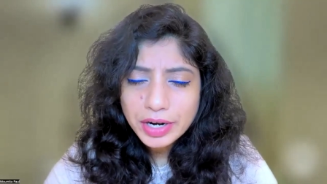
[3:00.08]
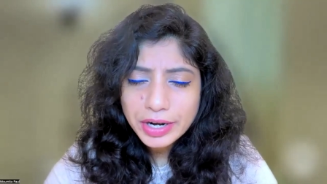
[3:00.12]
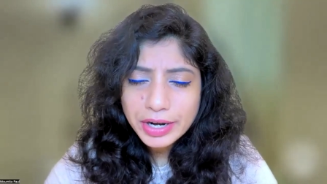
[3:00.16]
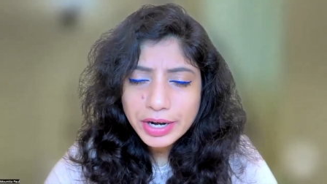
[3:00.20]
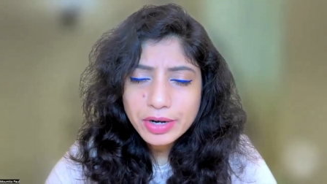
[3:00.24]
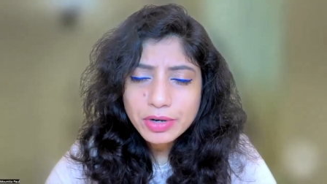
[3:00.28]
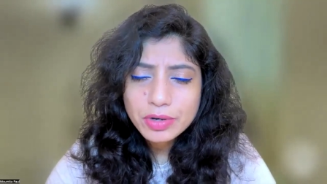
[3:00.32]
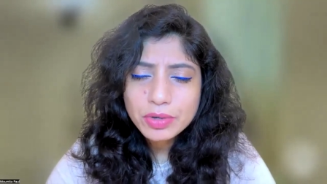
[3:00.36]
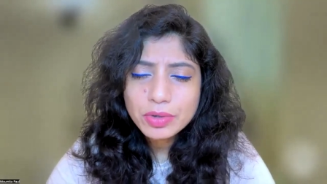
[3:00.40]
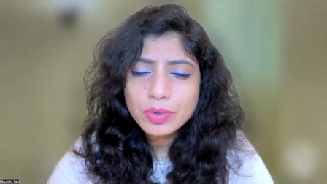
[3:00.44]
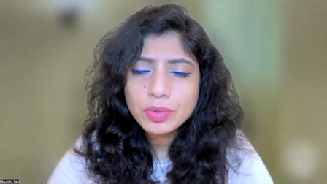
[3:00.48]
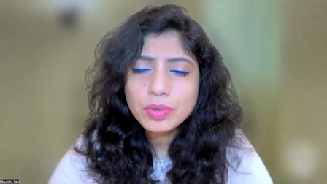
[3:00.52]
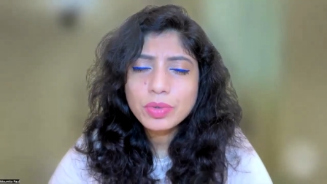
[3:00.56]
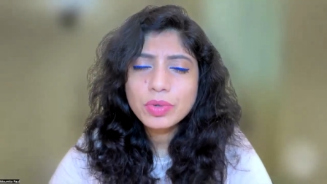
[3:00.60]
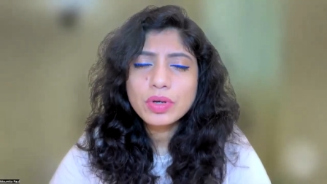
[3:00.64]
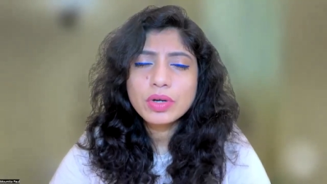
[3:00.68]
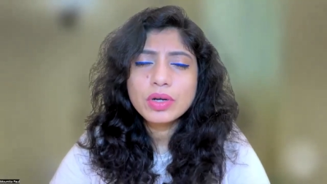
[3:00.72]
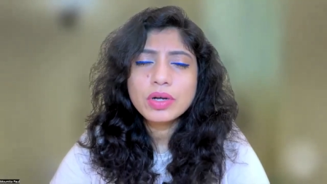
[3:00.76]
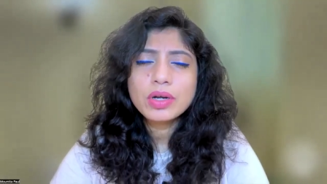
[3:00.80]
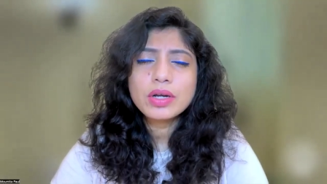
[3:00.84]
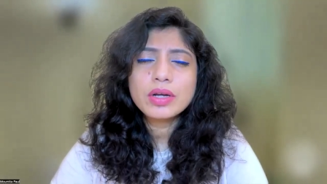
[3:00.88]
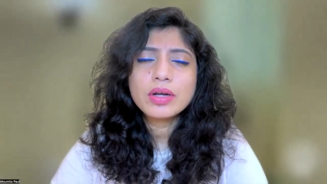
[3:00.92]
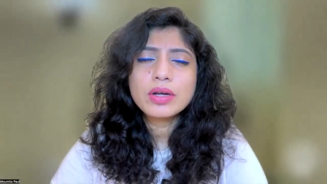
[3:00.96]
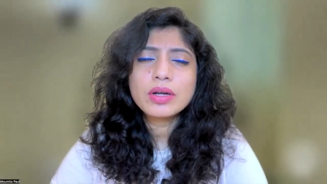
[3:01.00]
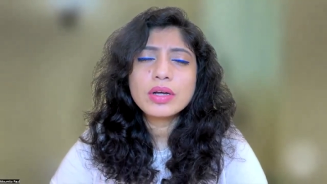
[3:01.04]
you
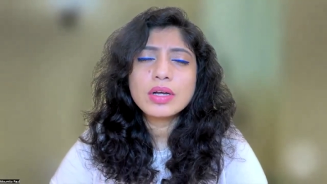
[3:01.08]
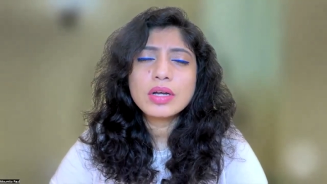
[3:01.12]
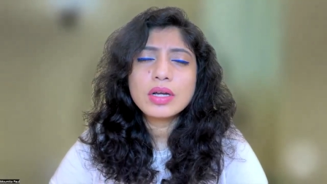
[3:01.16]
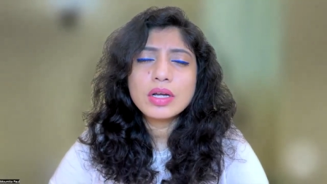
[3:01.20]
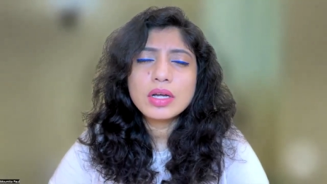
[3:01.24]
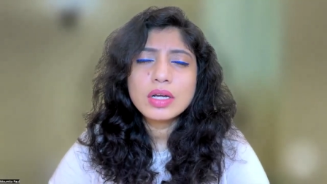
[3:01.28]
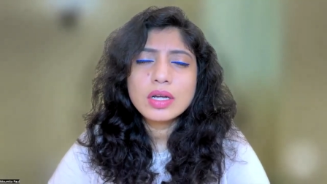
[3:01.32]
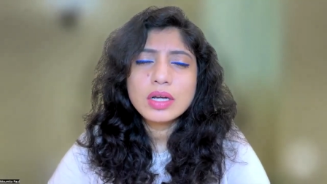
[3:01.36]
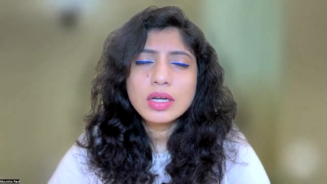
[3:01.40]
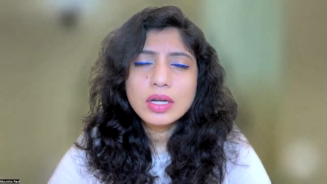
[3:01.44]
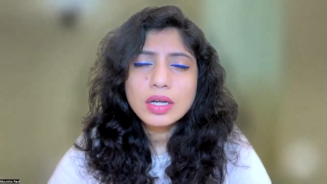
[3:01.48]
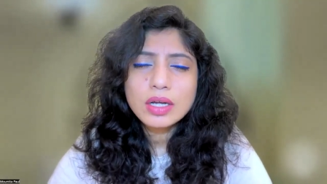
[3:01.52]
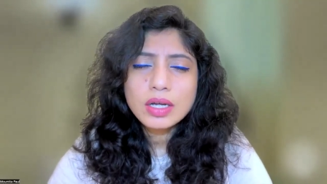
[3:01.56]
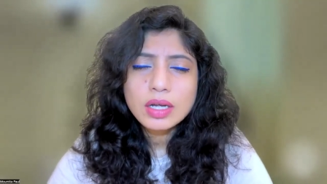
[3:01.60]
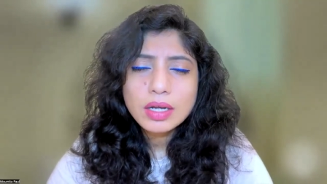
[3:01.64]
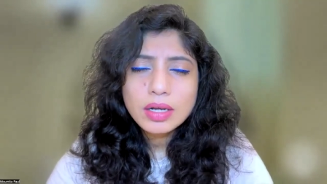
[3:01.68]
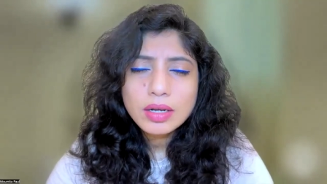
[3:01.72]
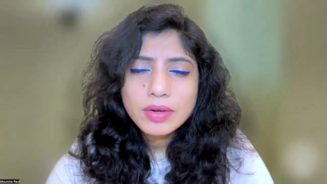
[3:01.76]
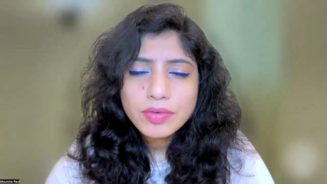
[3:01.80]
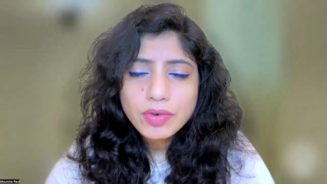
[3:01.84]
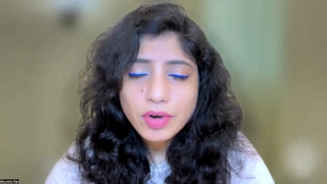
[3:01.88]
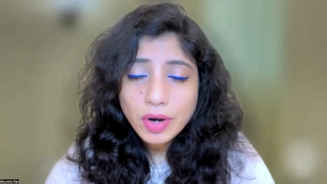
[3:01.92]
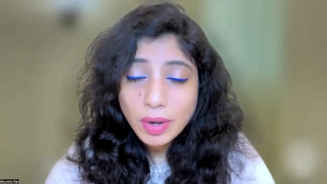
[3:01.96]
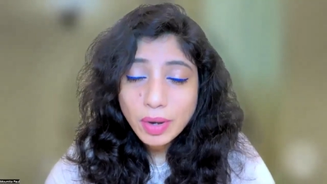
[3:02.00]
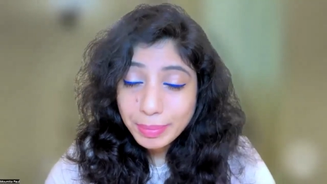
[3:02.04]

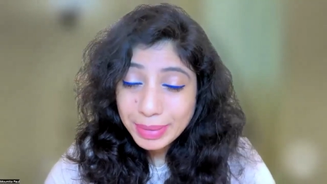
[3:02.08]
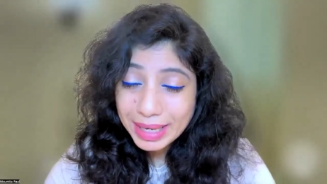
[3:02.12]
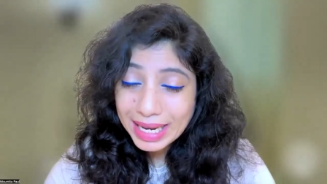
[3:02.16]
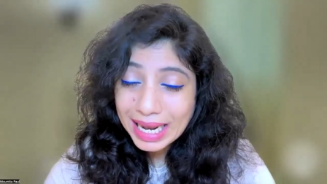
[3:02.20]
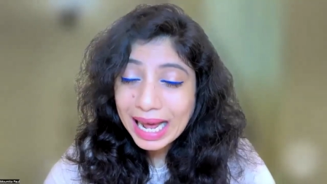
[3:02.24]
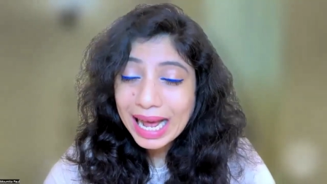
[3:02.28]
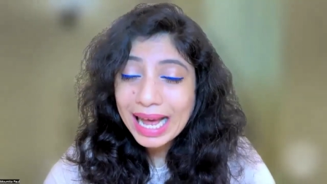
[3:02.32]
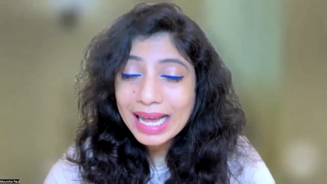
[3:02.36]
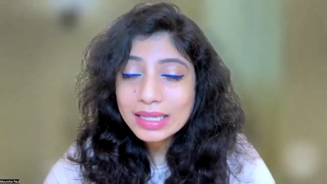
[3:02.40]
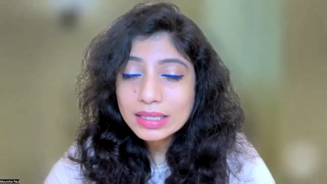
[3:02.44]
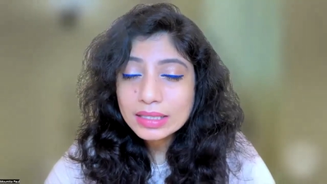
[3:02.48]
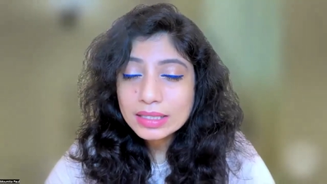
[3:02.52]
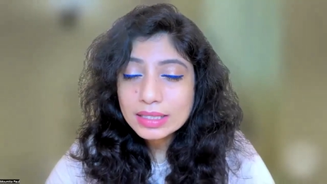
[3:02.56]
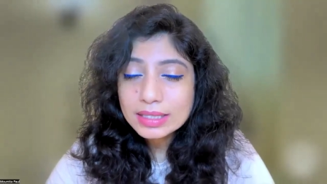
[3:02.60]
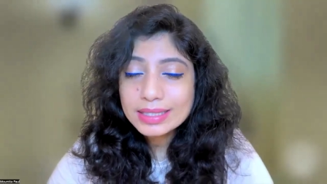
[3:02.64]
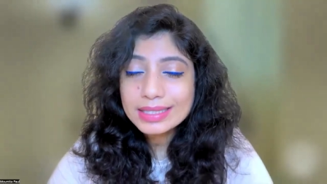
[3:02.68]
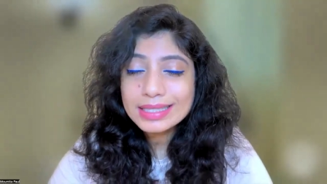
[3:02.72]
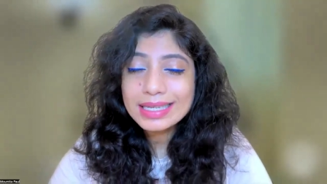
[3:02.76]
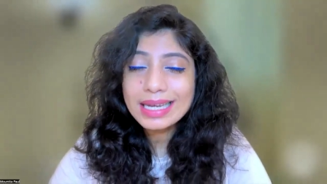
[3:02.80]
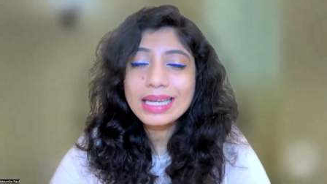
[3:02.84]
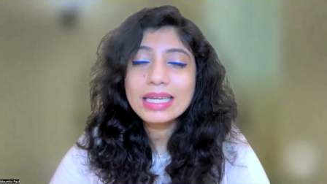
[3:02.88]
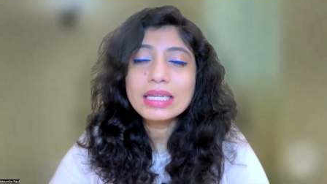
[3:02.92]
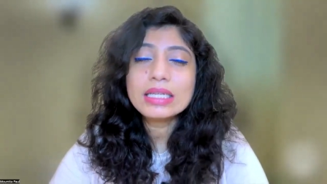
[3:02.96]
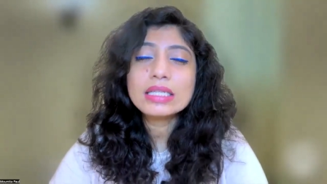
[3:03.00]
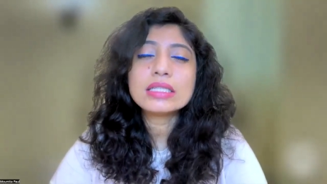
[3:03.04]
from behind the
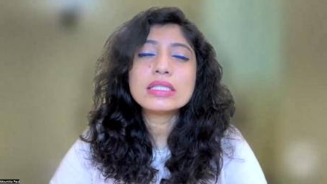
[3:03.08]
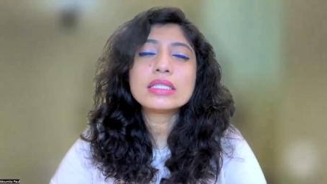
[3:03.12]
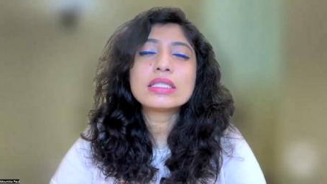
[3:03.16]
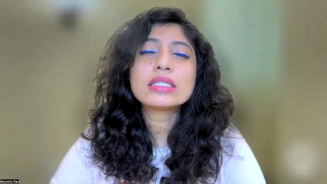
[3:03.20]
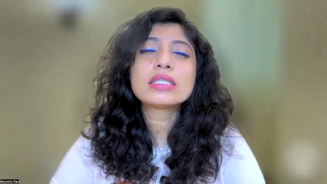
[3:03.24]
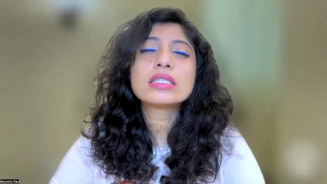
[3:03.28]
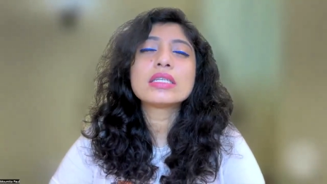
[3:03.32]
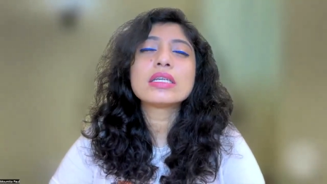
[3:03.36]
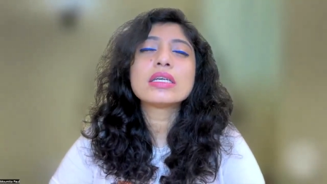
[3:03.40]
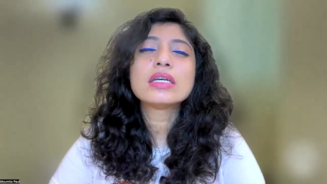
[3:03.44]
scenes,